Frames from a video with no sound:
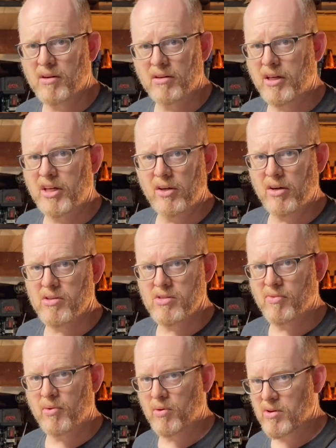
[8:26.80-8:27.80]
cures,
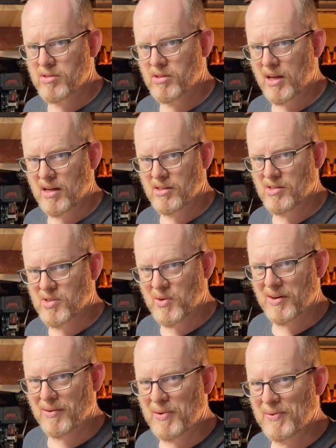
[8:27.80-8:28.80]
of course. You can't just do
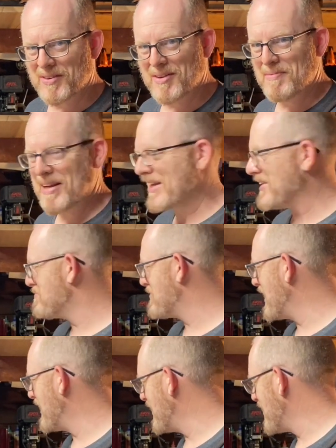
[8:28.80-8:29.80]
it the minute you
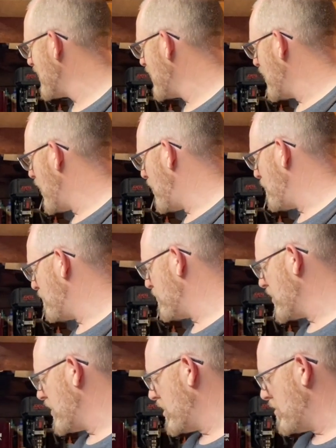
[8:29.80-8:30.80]
paint it.
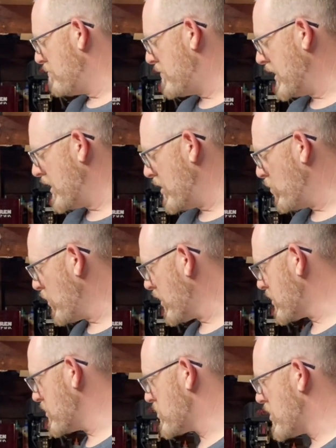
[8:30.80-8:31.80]
But it had worked,
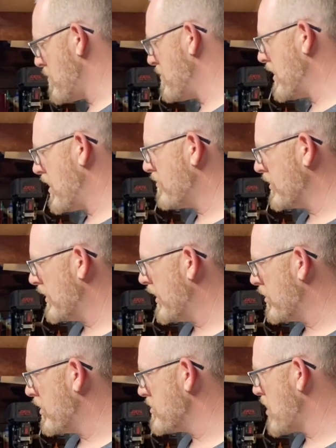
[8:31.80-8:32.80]
and so that meant every
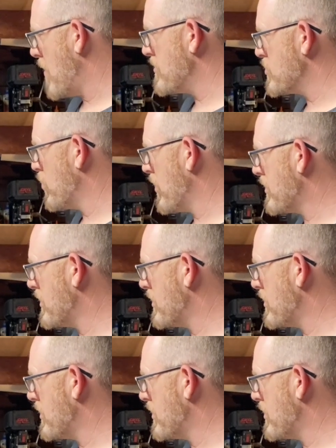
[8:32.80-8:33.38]
layer on top has worked, and